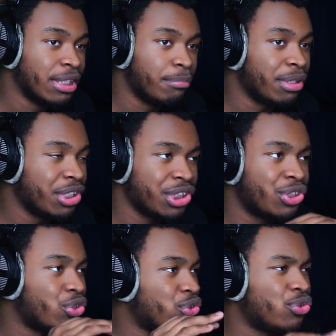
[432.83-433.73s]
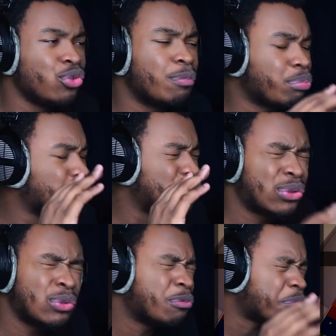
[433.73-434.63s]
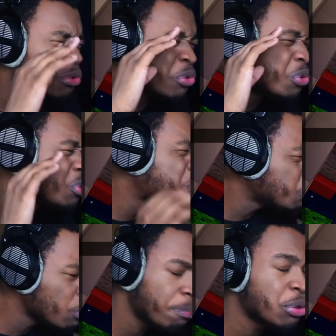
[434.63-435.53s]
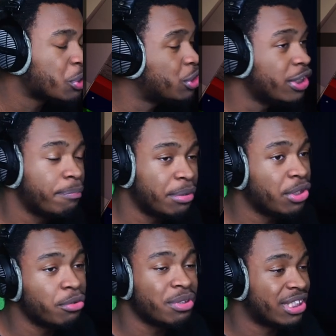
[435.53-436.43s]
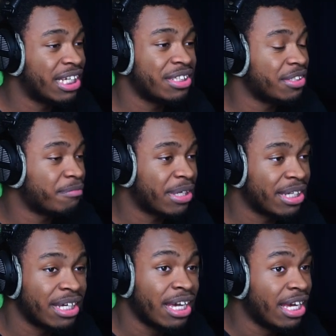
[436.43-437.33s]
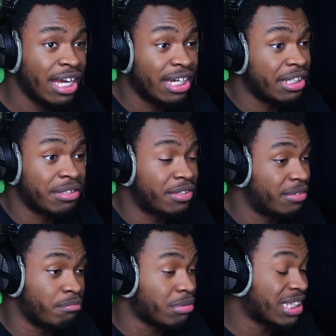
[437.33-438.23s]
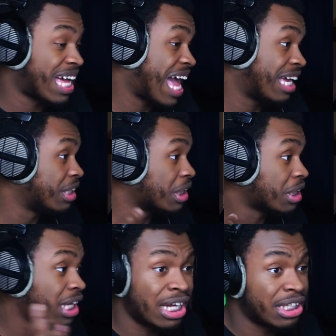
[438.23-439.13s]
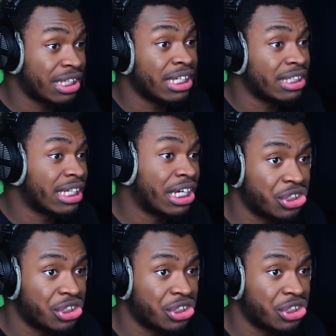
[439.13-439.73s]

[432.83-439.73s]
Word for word: but it's just super, super, super G P U intensive, man. It could lag a lot of things that